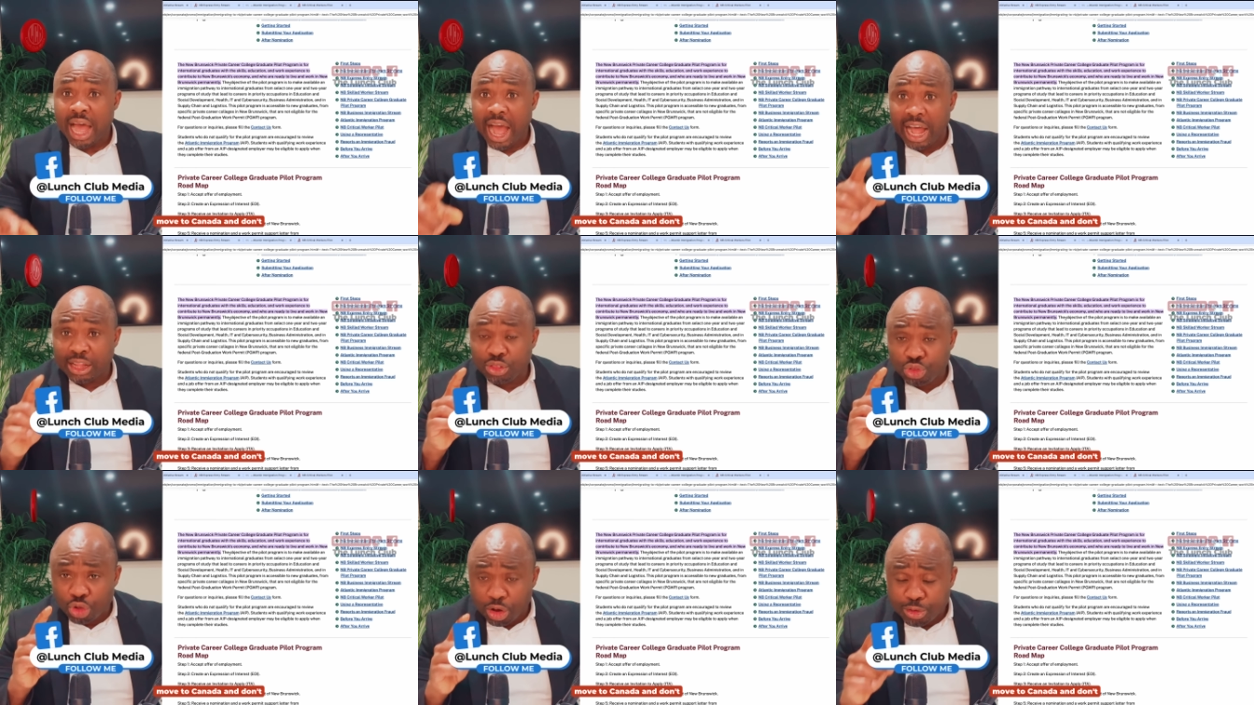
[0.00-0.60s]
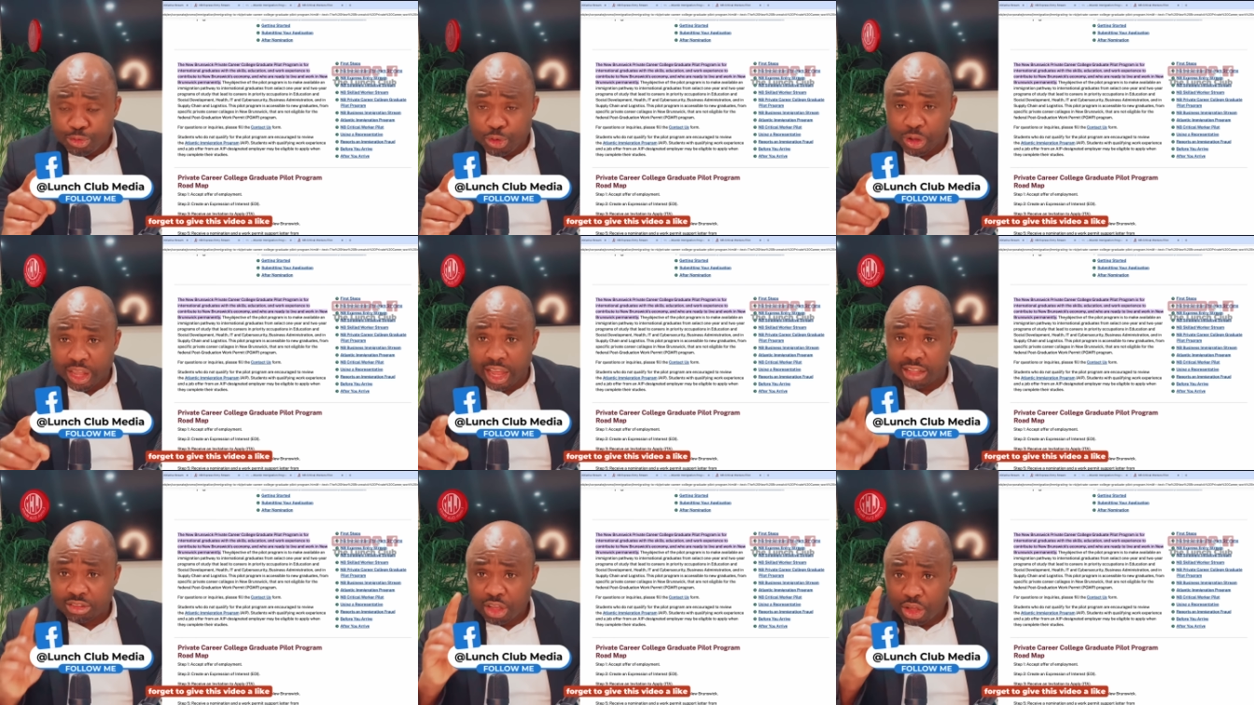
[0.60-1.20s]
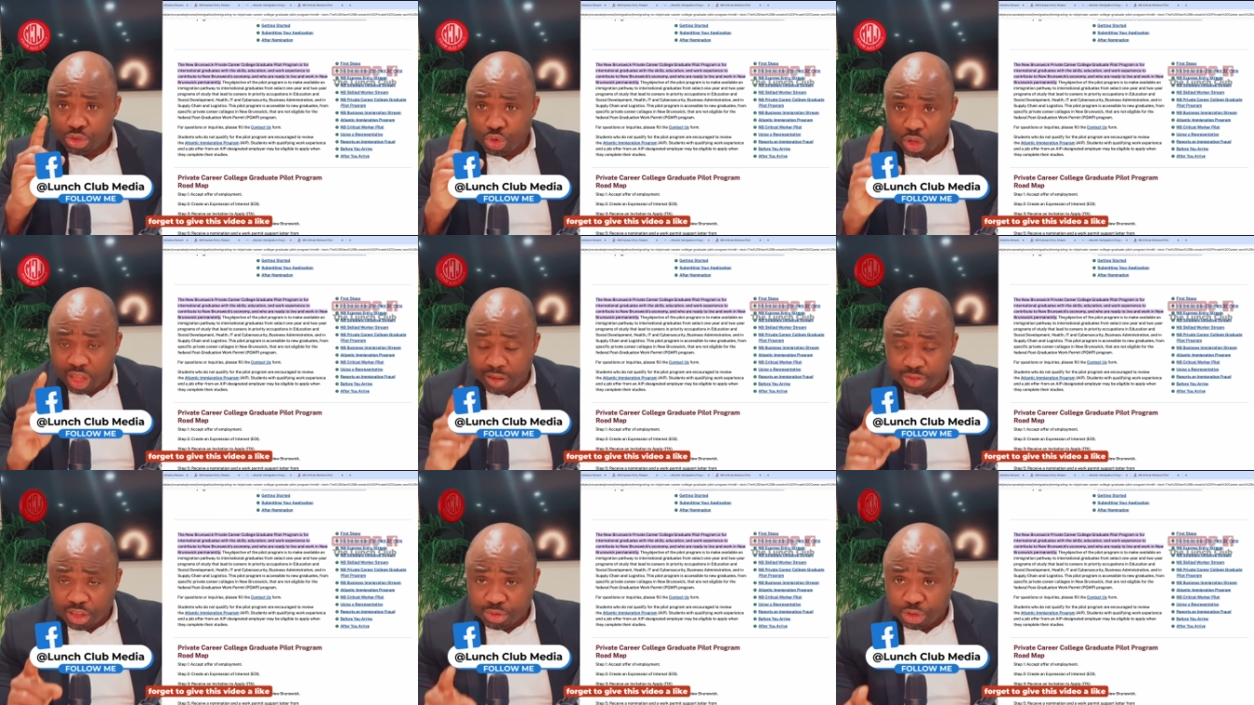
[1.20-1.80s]
and don't forget to
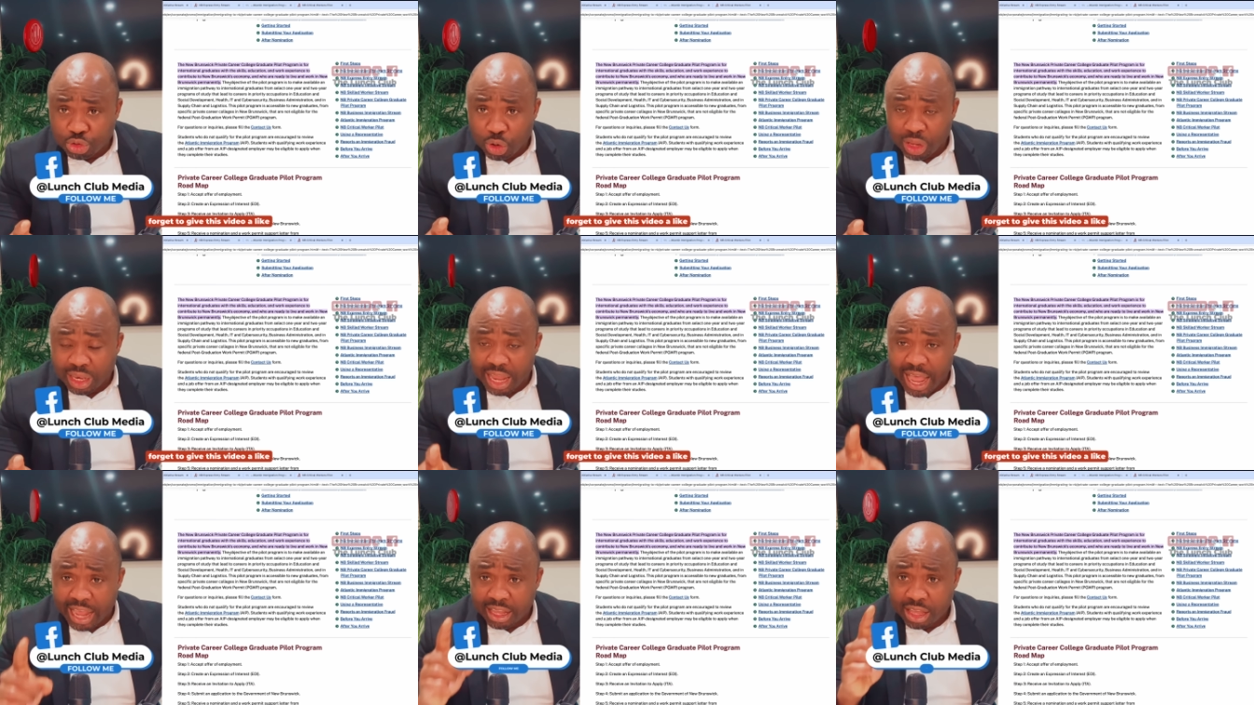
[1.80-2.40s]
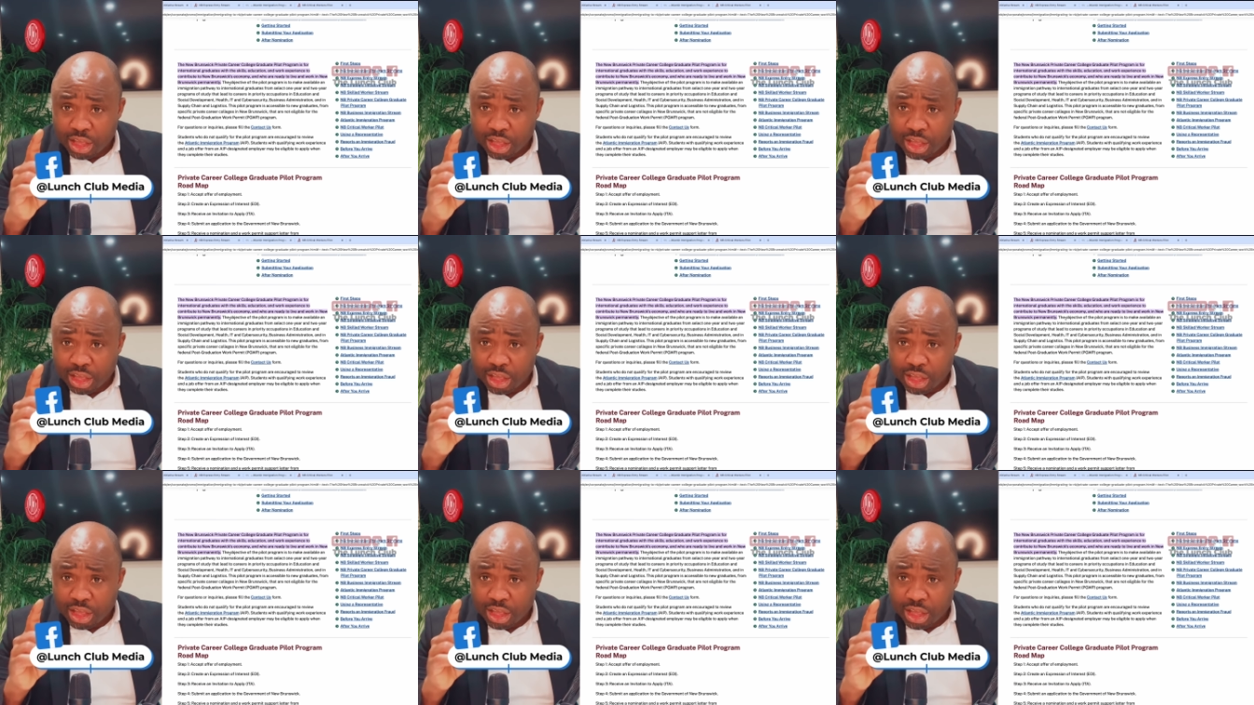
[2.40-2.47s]
give this video a like